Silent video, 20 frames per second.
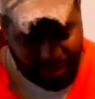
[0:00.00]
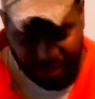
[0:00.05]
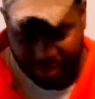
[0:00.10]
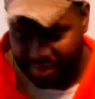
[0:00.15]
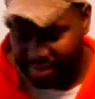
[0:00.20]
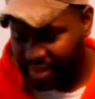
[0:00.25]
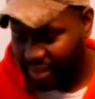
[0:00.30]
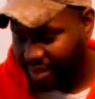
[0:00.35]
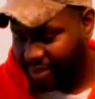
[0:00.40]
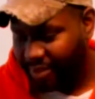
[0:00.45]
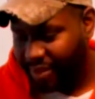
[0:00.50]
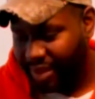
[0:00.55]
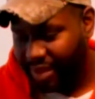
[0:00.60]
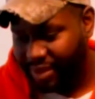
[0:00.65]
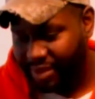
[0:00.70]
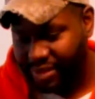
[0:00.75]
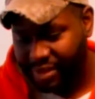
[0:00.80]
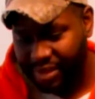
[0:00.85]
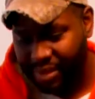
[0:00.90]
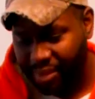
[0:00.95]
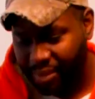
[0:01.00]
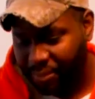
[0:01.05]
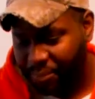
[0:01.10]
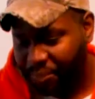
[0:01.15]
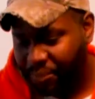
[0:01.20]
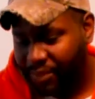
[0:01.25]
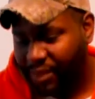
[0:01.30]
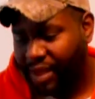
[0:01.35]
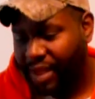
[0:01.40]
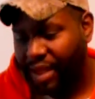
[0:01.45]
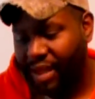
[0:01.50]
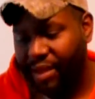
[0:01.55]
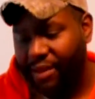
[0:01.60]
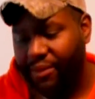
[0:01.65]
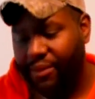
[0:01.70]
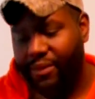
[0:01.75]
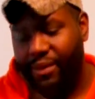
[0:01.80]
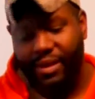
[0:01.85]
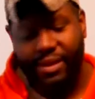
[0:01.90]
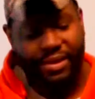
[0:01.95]
works out well. So
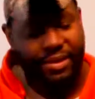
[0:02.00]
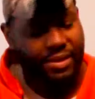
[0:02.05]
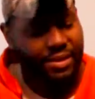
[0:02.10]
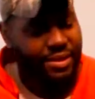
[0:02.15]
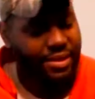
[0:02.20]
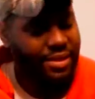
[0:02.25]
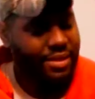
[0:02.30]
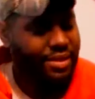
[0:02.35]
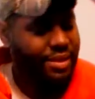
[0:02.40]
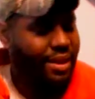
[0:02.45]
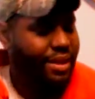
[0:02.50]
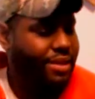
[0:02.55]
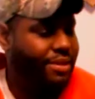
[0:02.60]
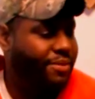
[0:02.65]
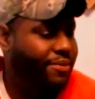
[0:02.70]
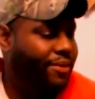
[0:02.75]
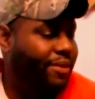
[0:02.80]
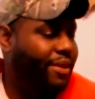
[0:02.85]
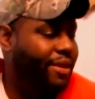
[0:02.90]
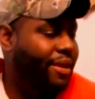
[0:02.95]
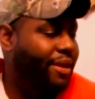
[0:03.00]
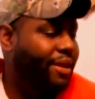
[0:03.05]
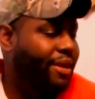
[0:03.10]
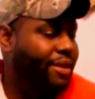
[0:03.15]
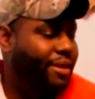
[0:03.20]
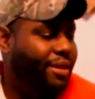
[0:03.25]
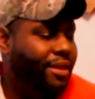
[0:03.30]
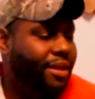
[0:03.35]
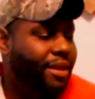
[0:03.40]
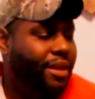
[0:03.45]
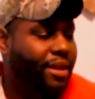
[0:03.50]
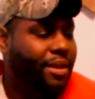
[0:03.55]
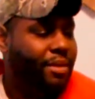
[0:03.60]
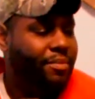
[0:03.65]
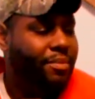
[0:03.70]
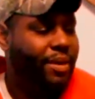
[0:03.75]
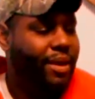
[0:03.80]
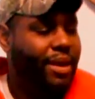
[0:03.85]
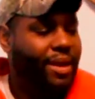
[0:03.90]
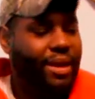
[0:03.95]
it fits just nice for the gun.
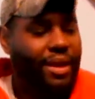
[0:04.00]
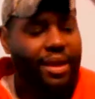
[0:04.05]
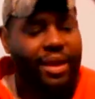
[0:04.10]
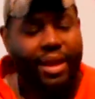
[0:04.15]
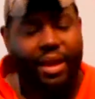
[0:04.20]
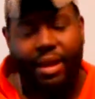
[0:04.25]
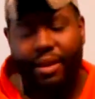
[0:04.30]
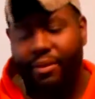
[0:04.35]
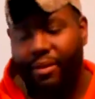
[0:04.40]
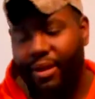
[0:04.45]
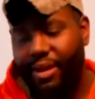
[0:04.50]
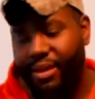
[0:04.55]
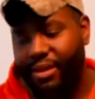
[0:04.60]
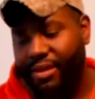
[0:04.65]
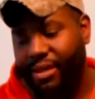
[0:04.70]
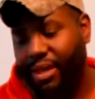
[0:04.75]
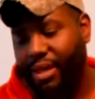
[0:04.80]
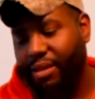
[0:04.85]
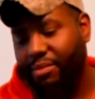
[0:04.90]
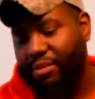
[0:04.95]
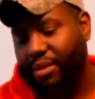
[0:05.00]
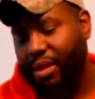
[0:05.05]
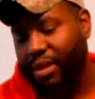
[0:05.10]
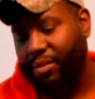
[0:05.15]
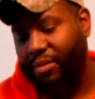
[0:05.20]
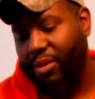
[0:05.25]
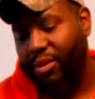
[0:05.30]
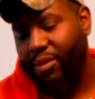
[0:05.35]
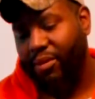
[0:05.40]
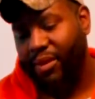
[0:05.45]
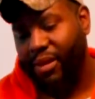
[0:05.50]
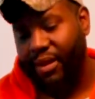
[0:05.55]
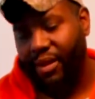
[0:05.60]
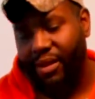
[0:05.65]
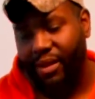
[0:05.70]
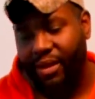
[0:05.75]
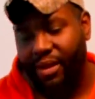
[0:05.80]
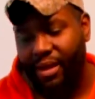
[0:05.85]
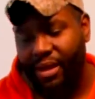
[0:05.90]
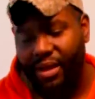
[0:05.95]
But anyways, I'm gonna move
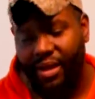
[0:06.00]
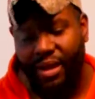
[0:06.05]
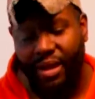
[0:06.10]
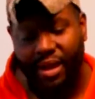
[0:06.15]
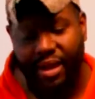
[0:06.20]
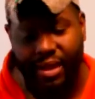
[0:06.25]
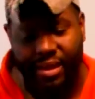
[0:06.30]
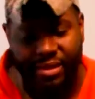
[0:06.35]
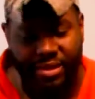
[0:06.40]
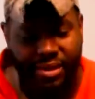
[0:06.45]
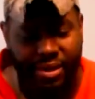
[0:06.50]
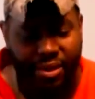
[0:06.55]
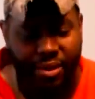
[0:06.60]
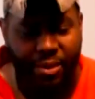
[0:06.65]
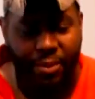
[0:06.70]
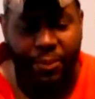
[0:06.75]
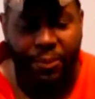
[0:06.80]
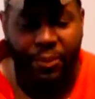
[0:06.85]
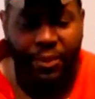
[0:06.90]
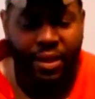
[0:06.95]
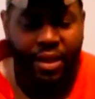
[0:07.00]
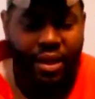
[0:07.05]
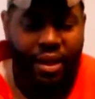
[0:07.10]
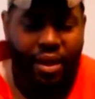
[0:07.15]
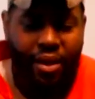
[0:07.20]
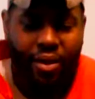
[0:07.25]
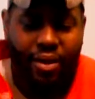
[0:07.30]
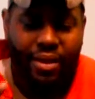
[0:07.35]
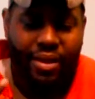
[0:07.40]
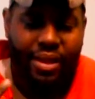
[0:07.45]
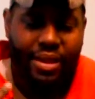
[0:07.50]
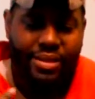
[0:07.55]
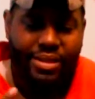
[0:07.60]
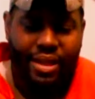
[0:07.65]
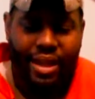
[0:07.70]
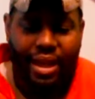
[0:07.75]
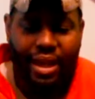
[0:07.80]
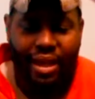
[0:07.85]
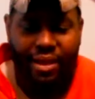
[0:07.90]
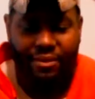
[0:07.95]
along. So on this,
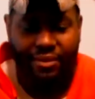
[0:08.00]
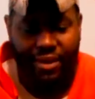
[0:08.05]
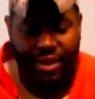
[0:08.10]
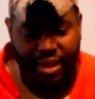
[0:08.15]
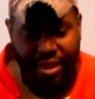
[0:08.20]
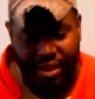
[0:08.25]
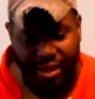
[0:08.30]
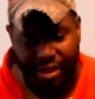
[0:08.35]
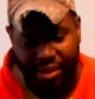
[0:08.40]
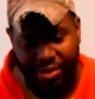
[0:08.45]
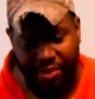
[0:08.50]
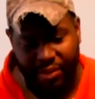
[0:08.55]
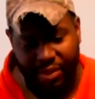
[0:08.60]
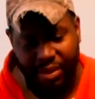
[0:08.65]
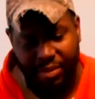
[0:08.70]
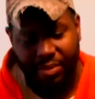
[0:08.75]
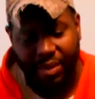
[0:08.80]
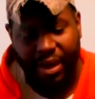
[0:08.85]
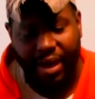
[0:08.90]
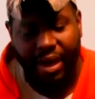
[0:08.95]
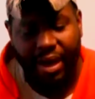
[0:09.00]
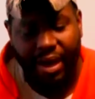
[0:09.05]
I have a 3 to